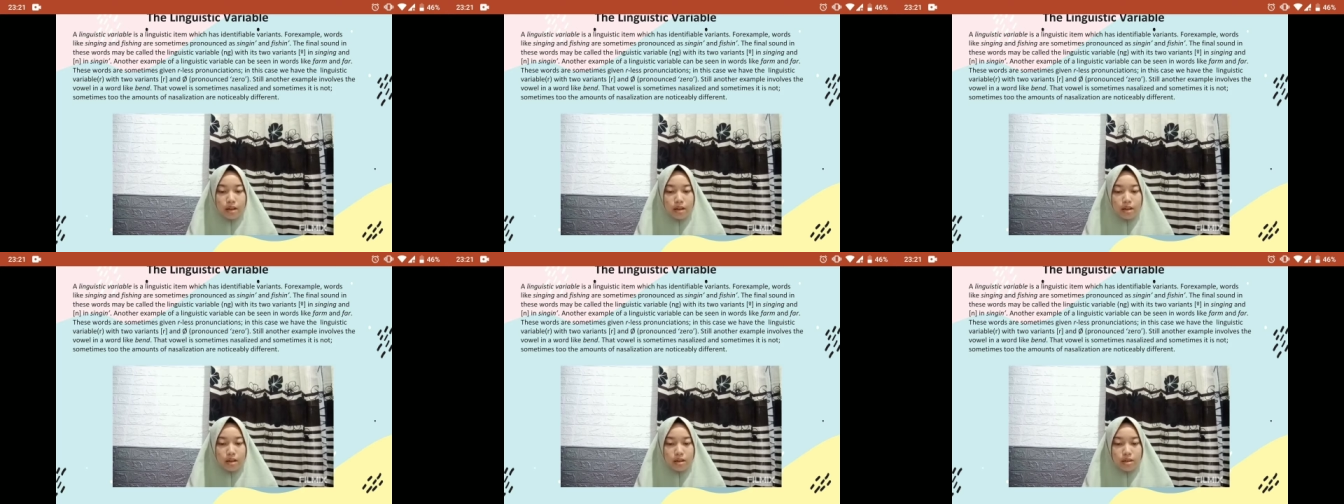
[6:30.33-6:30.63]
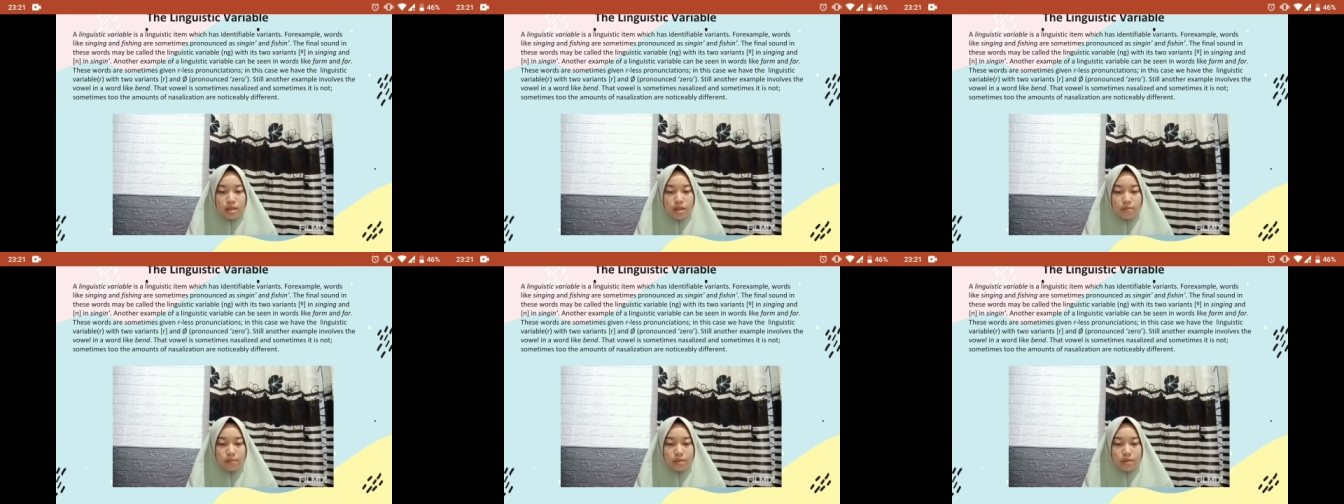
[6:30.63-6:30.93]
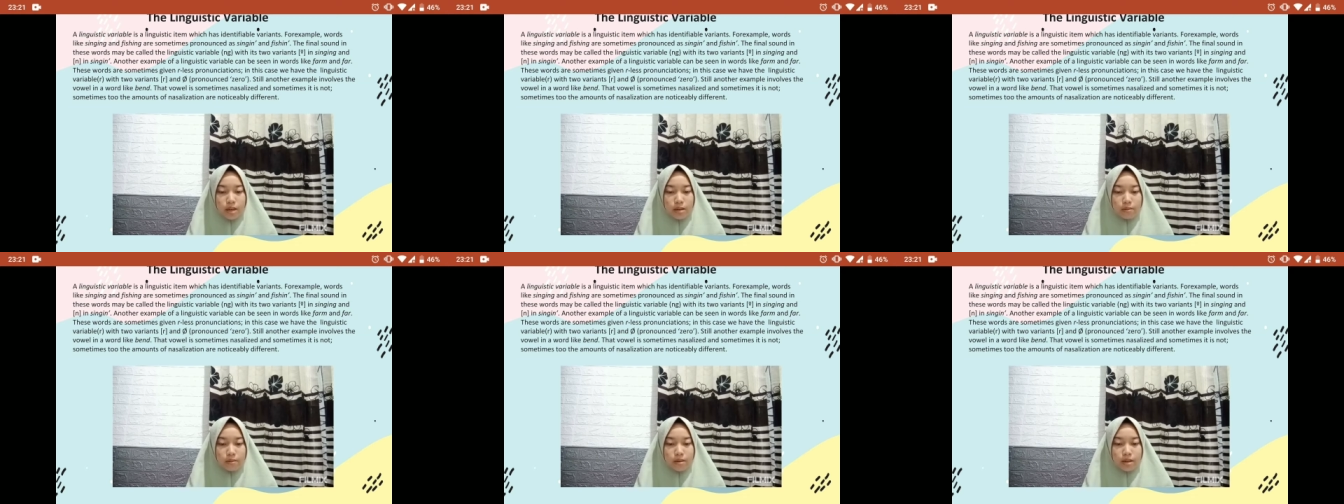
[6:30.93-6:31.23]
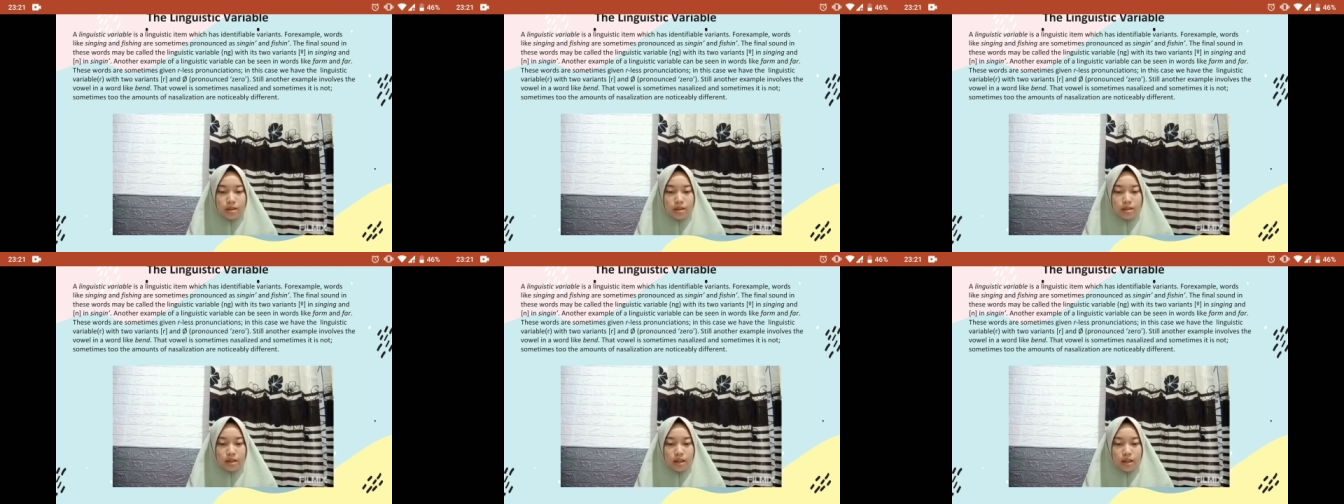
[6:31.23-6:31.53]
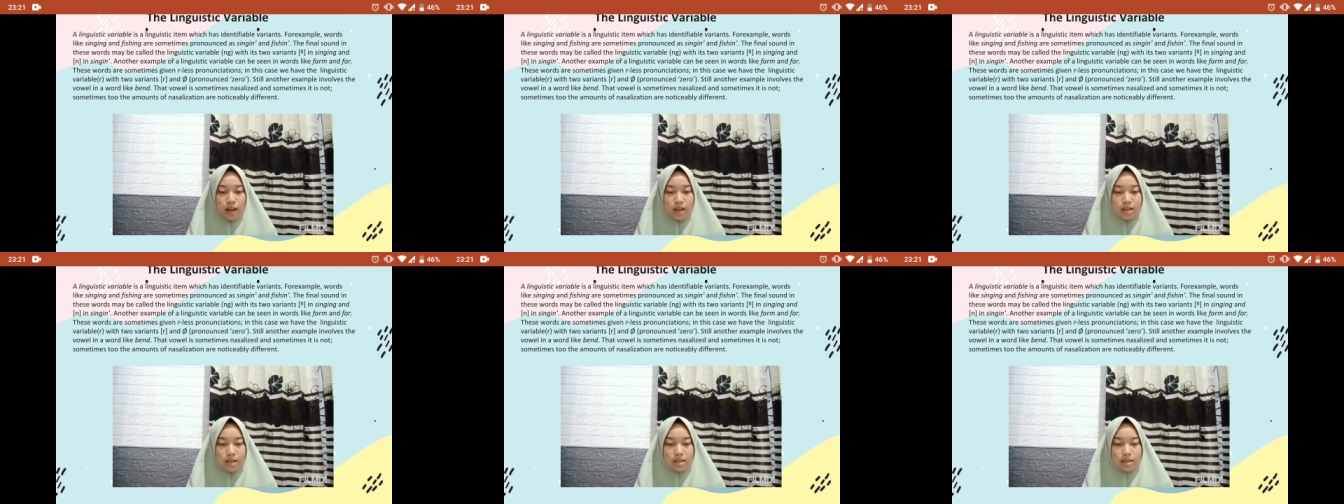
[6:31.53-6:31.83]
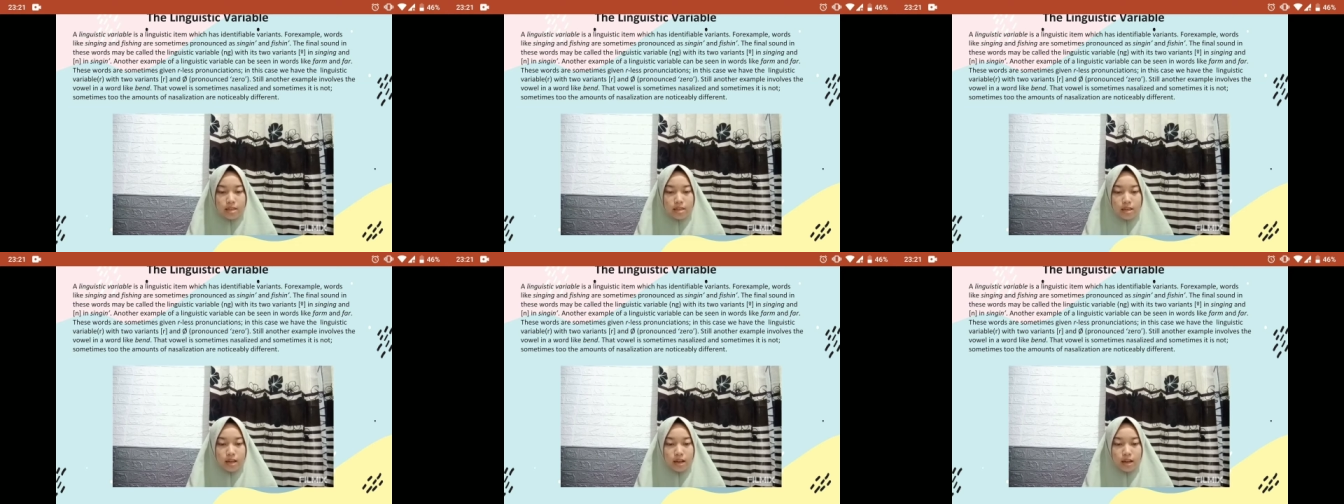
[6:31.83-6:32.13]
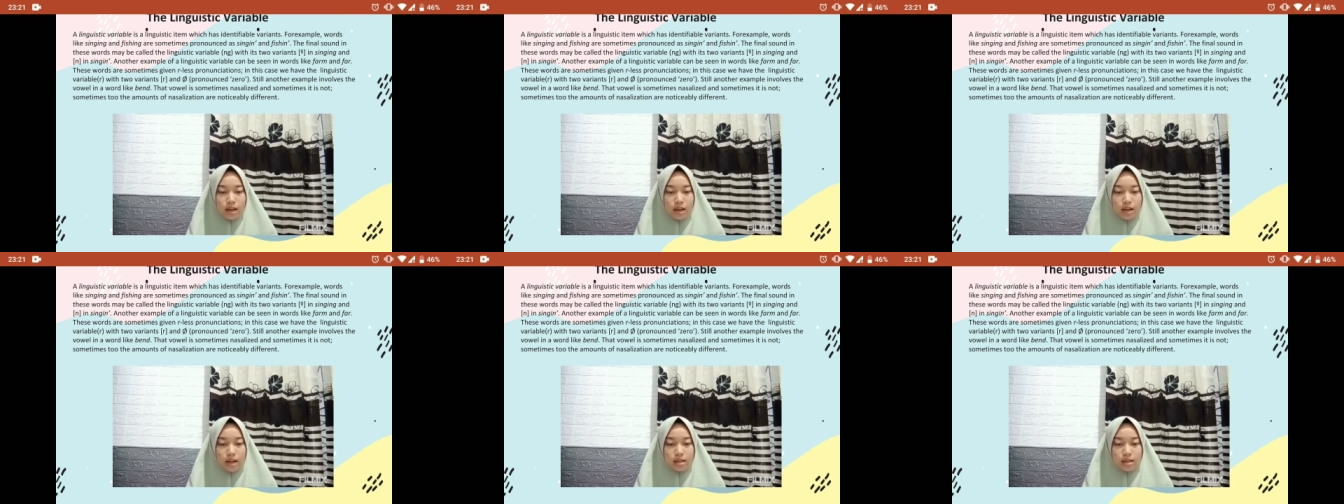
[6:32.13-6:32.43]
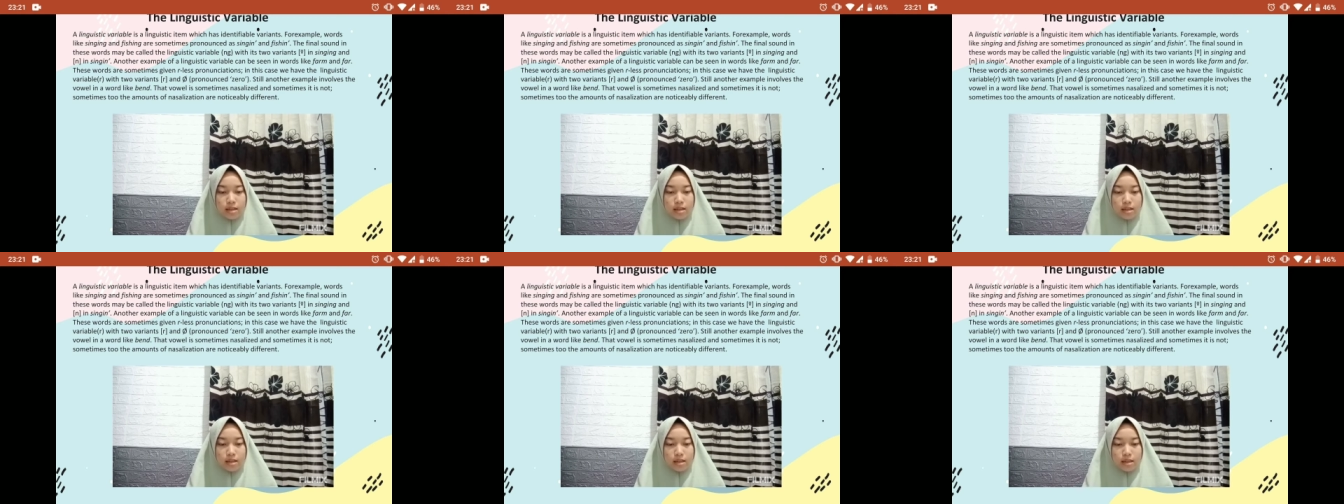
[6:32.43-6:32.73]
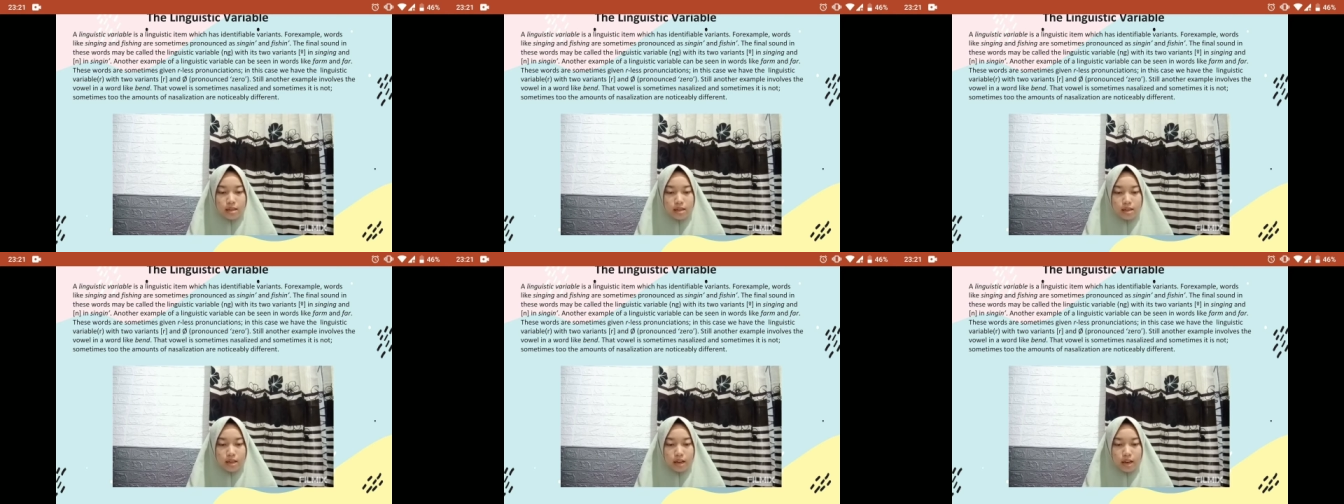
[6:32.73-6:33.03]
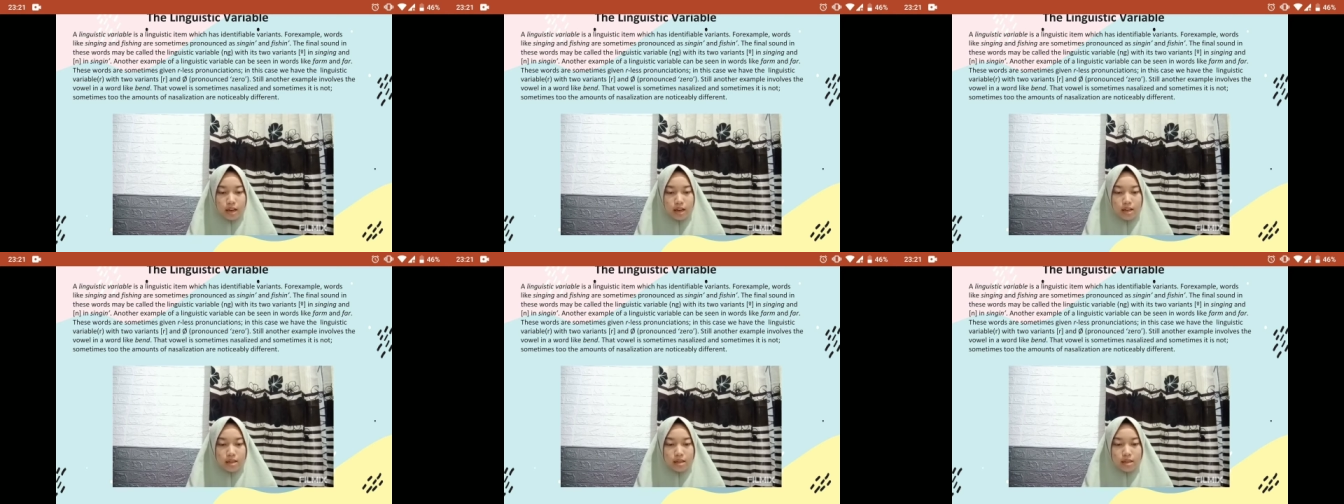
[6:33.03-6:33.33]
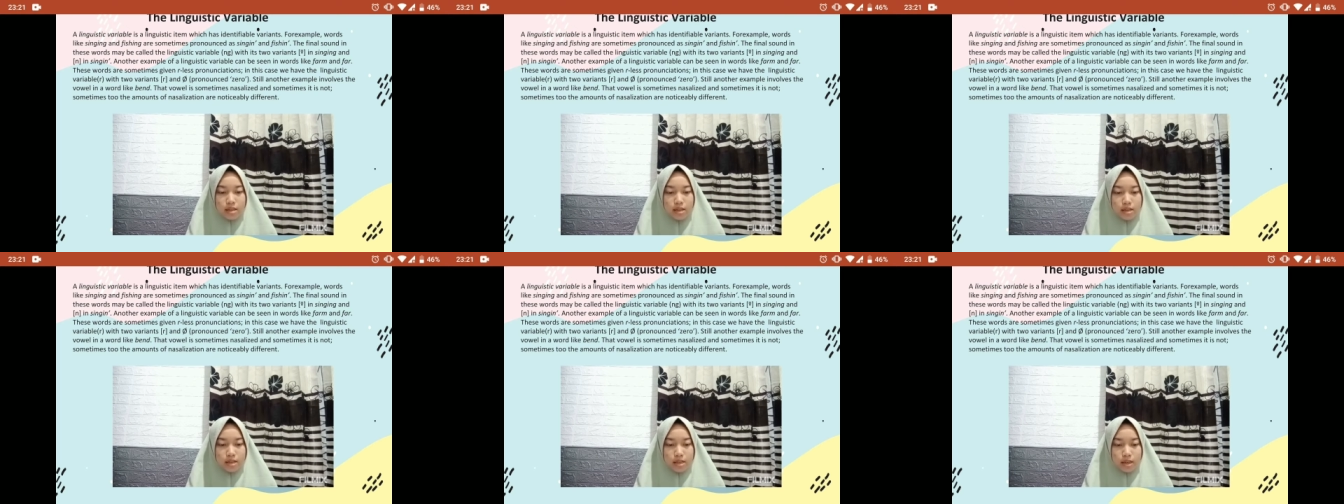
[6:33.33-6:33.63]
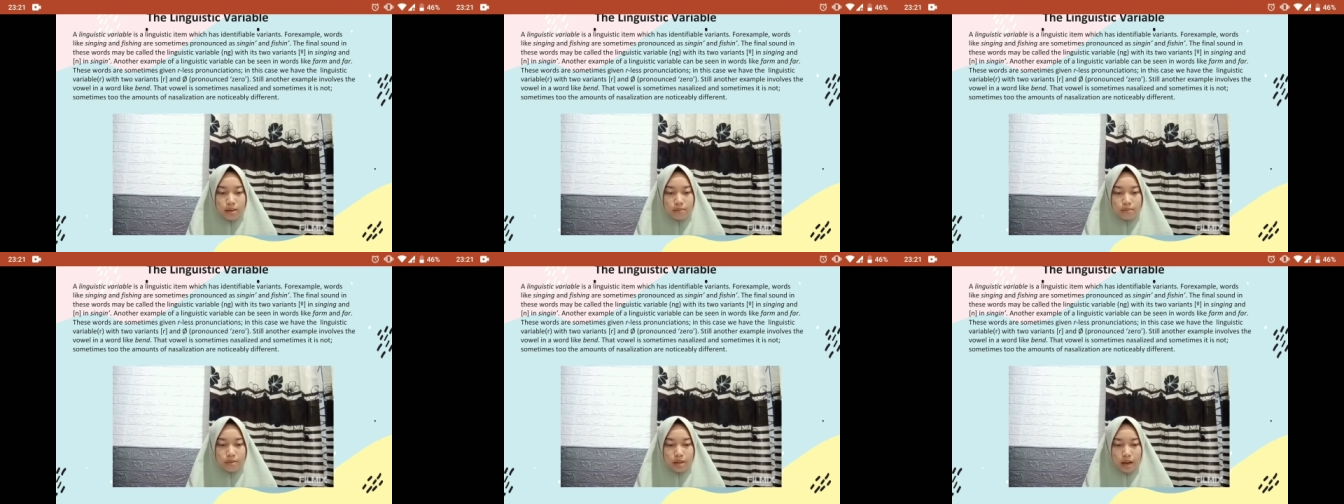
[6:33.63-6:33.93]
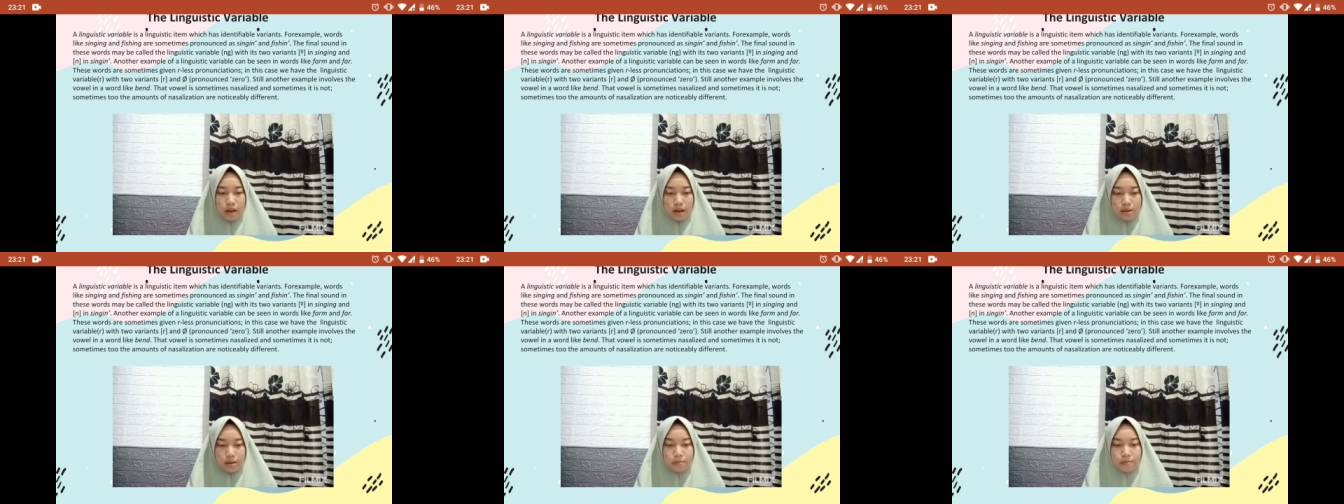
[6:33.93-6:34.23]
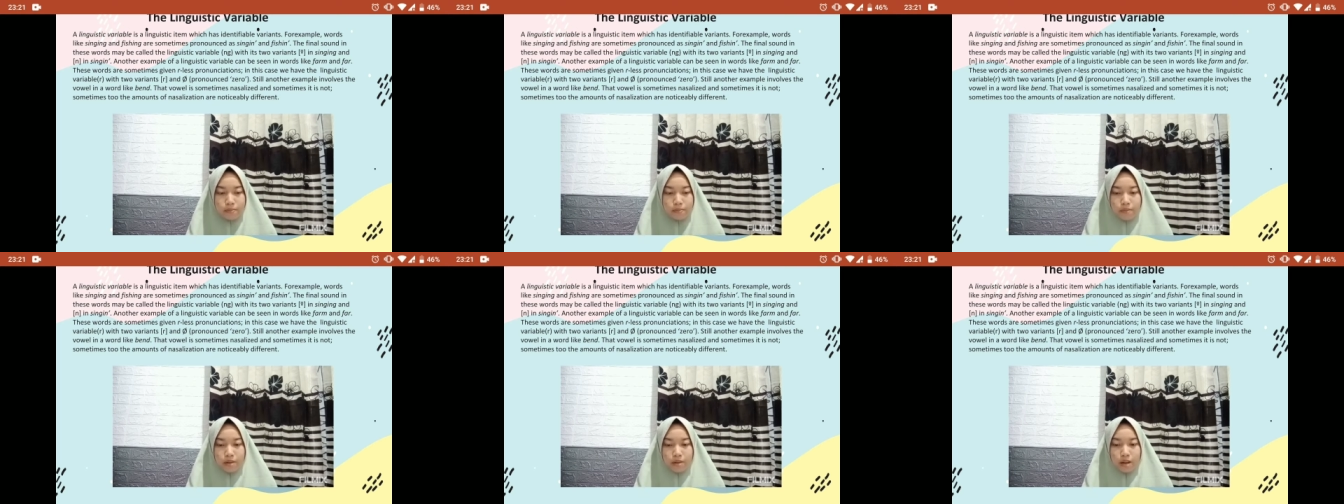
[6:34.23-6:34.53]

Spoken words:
is sometimes nasalized, and at the same time,